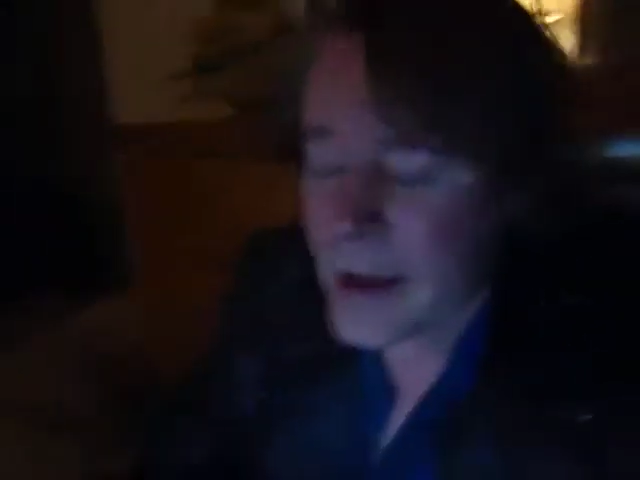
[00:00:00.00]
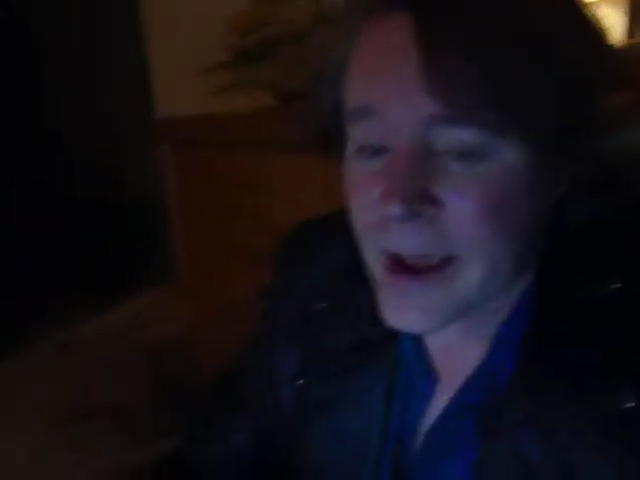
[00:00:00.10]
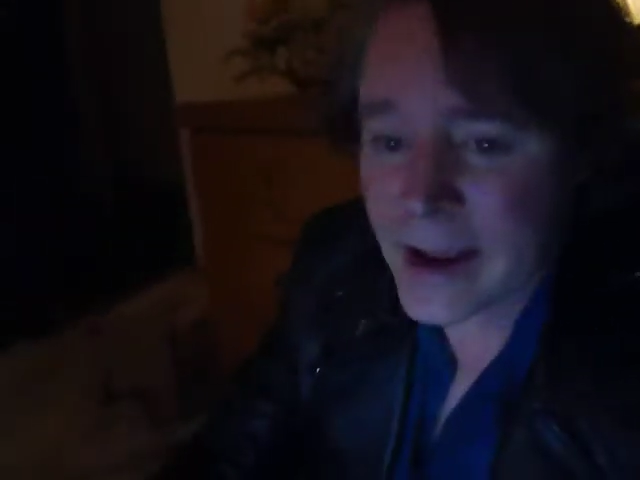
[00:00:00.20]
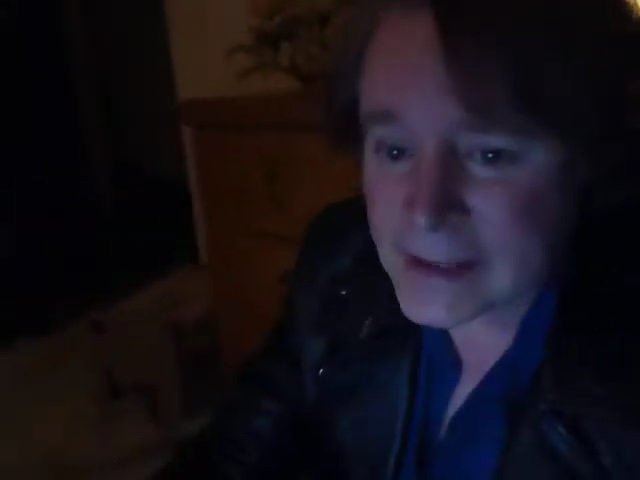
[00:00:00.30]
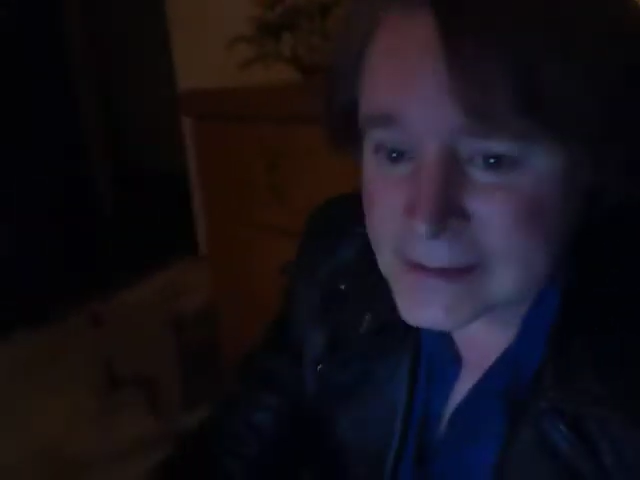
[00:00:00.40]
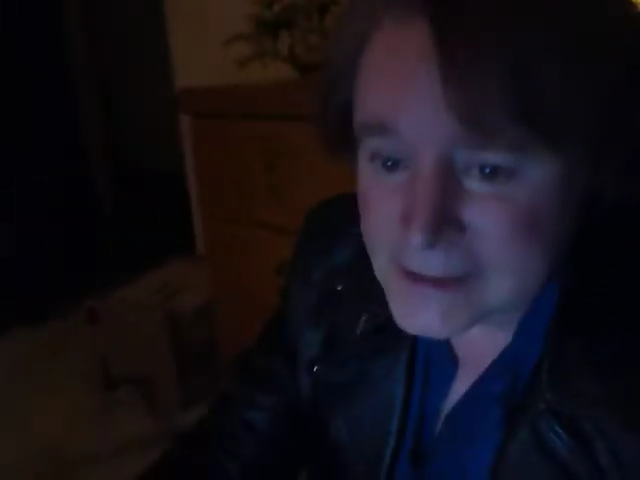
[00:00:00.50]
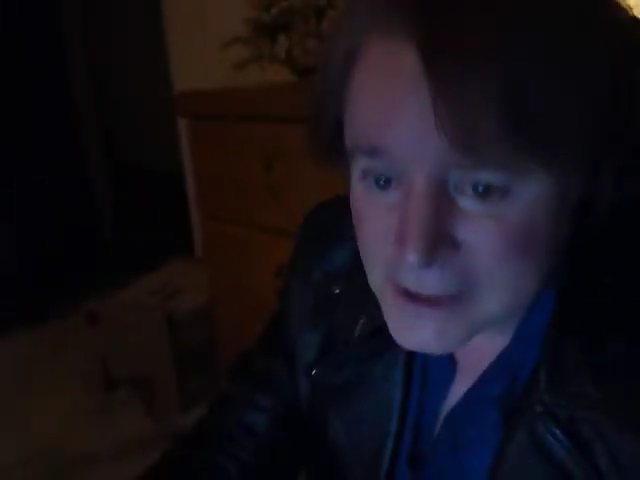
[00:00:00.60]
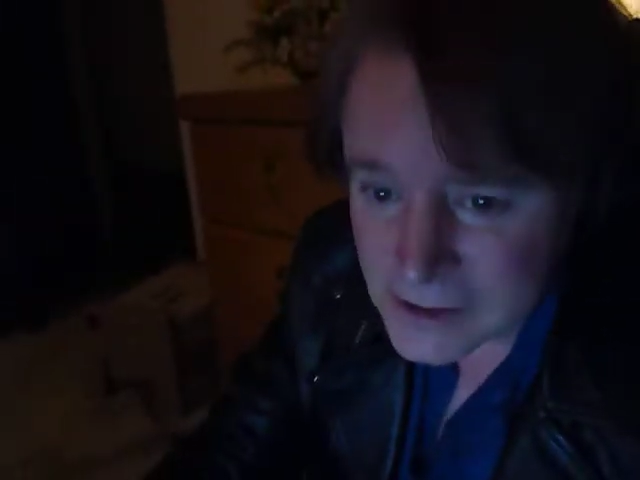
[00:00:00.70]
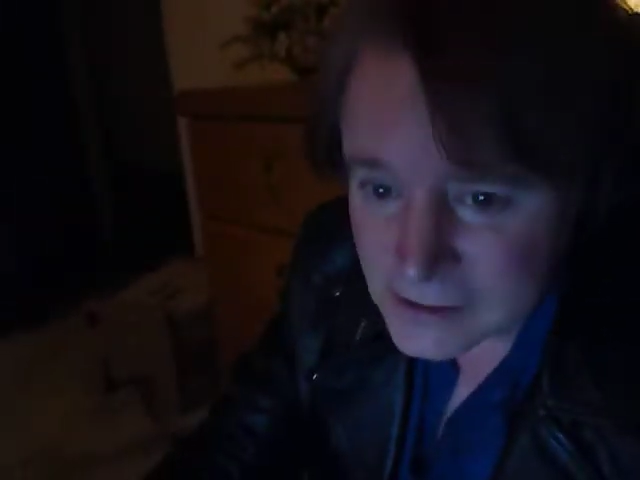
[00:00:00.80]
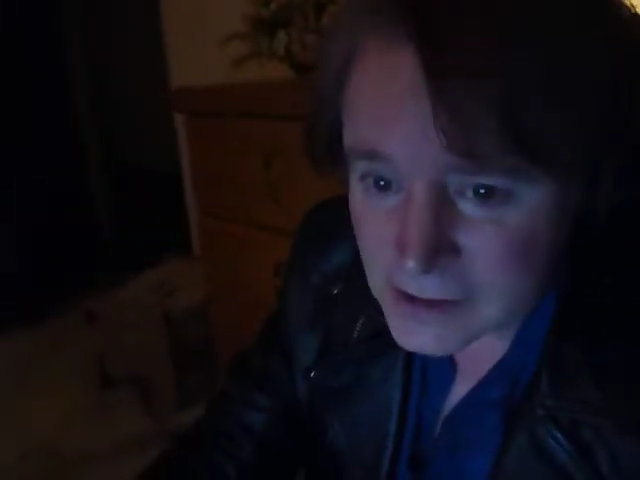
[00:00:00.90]
I
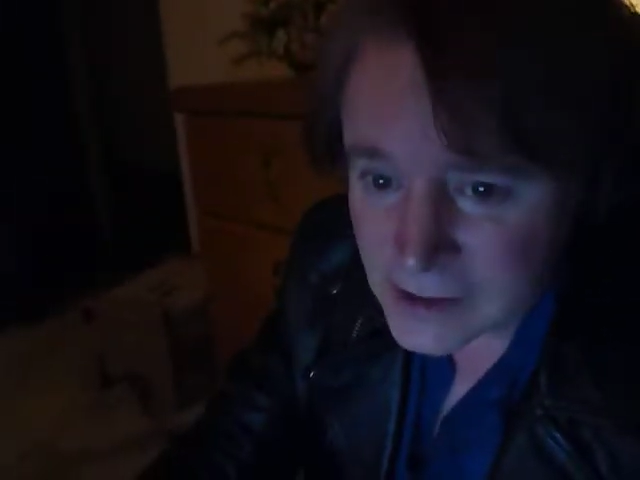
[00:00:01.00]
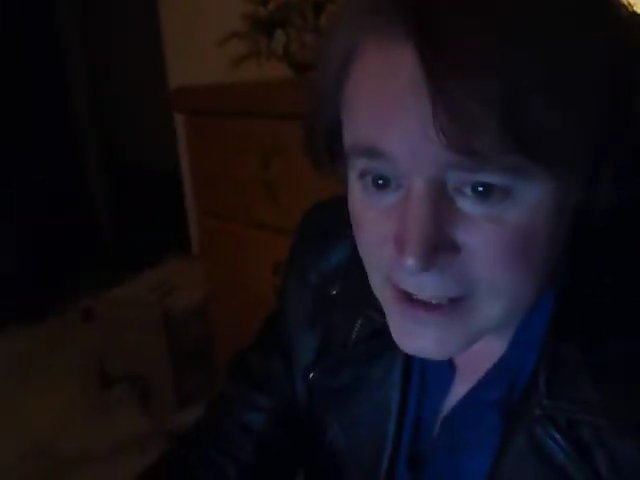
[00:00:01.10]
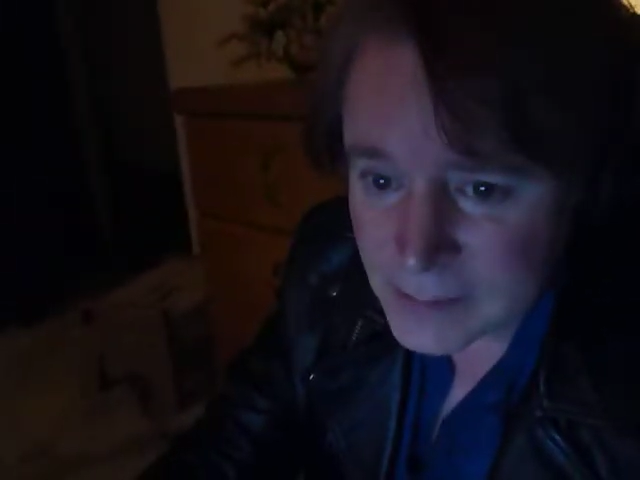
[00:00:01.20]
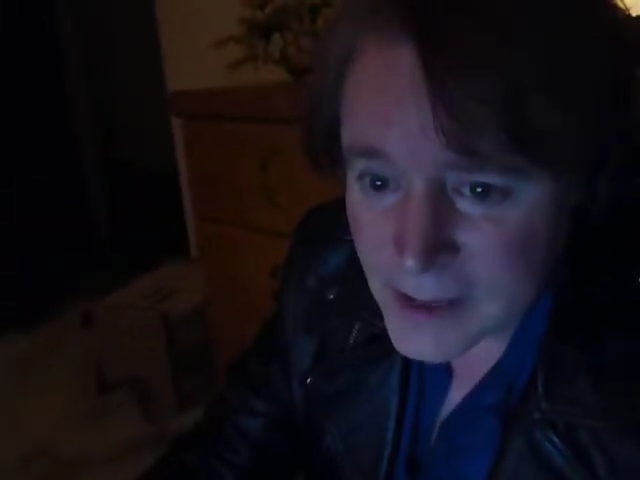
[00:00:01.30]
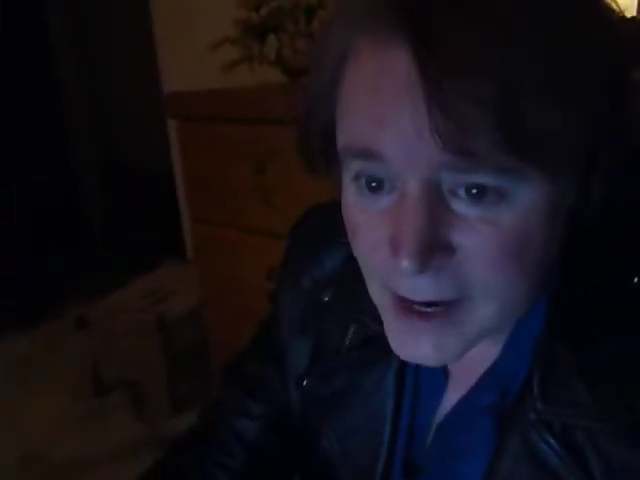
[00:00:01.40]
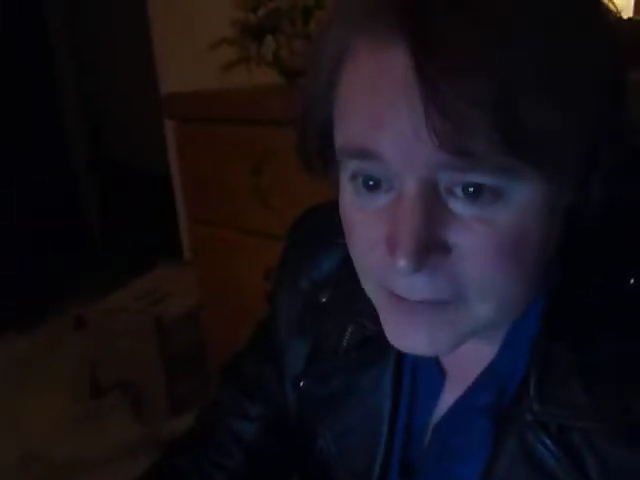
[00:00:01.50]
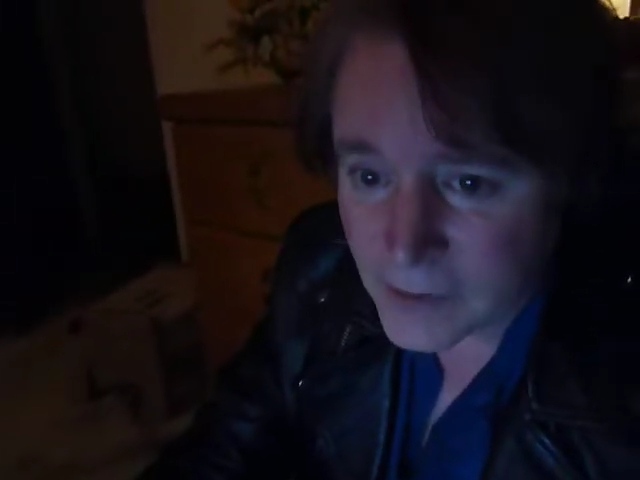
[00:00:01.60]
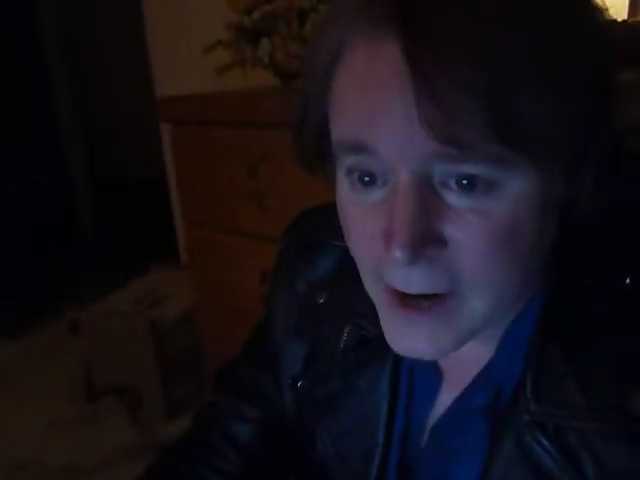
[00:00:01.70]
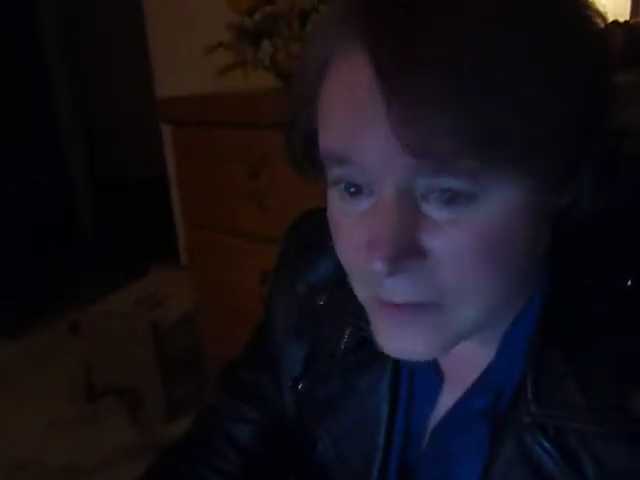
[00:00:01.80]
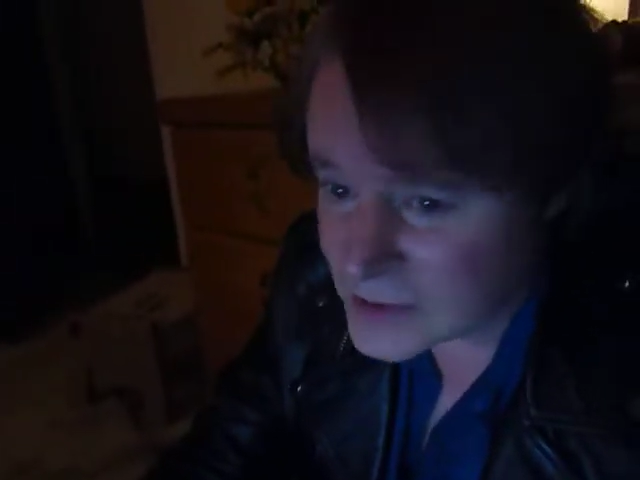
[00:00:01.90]
do claim that
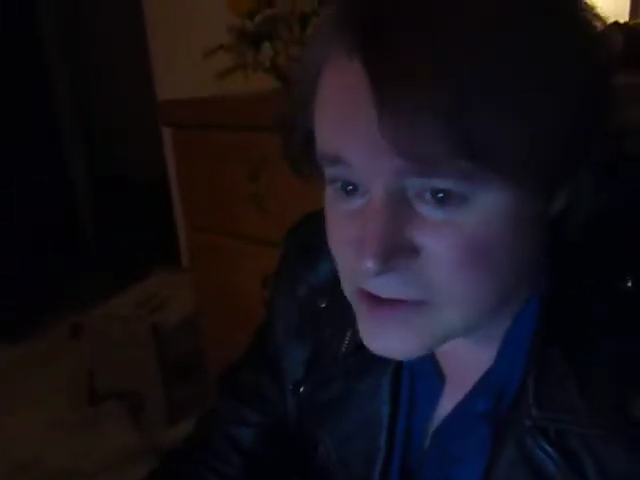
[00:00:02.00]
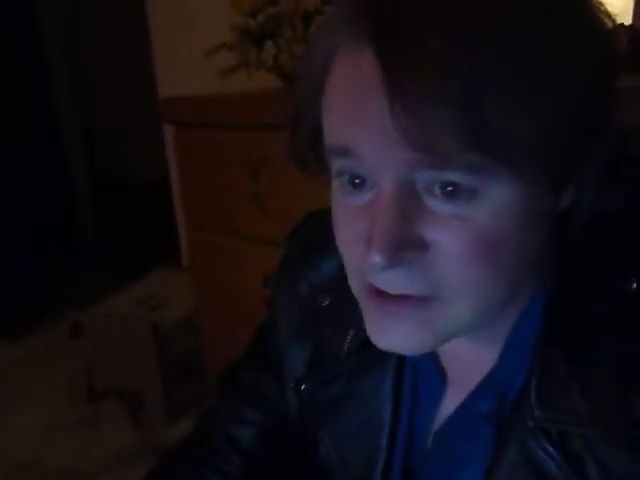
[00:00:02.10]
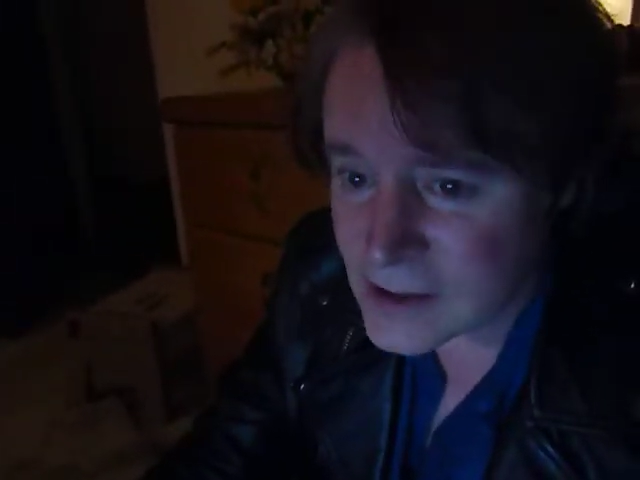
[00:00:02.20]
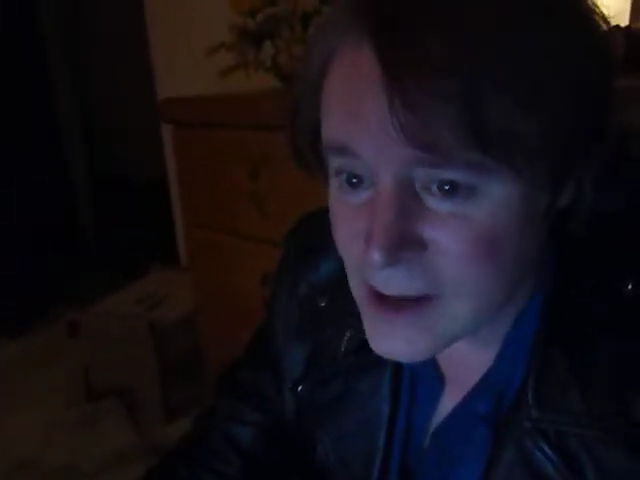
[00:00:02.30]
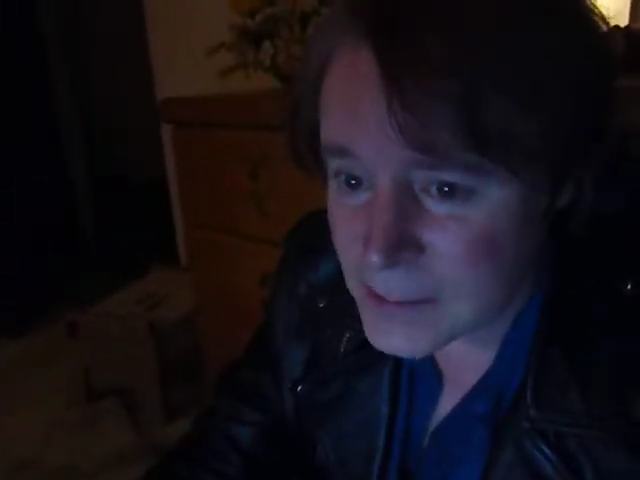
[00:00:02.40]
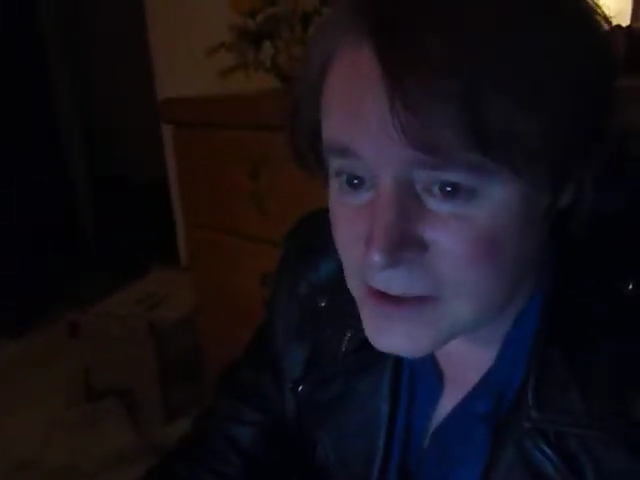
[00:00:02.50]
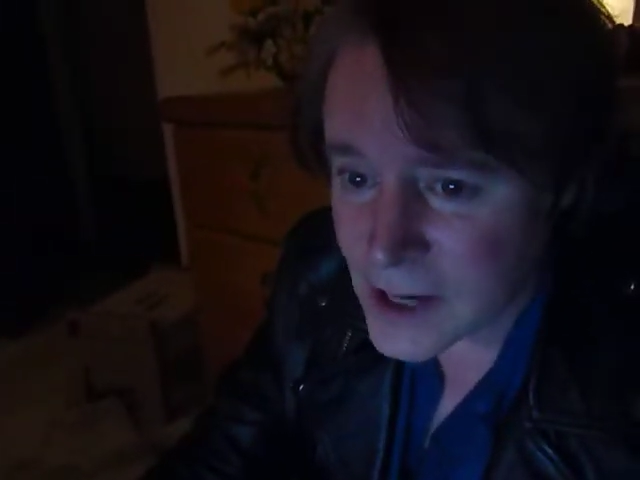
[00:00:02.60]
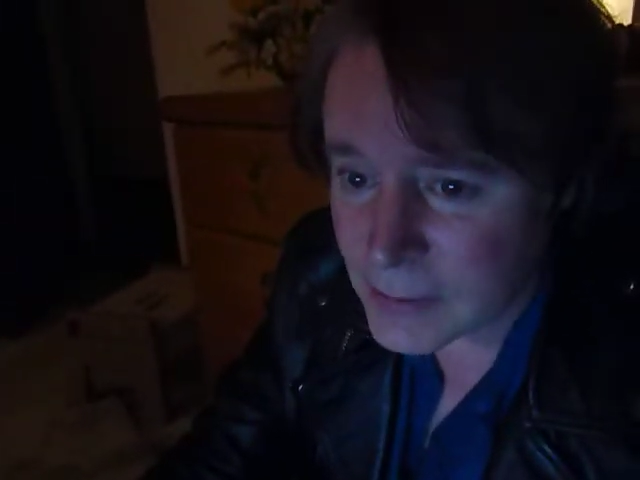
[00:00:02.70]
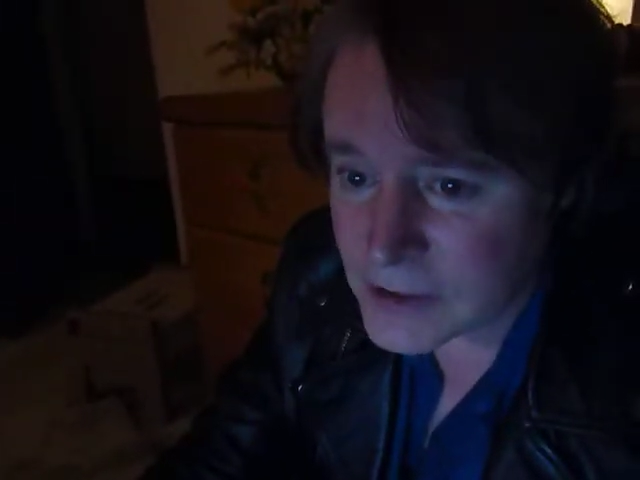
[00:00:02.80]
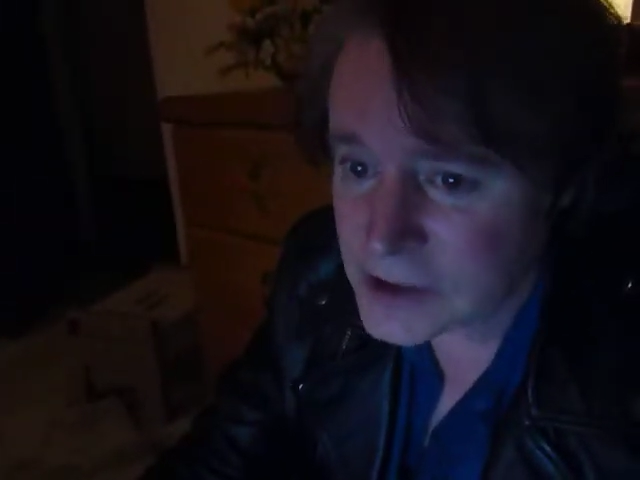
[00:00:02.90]
for every sunan Abu
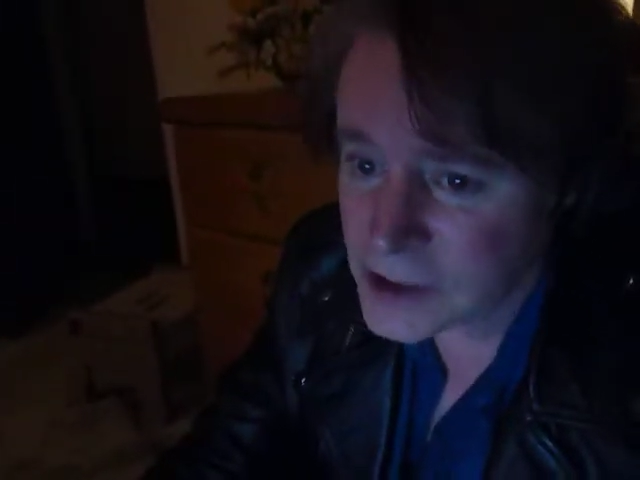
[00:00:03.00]
Dawud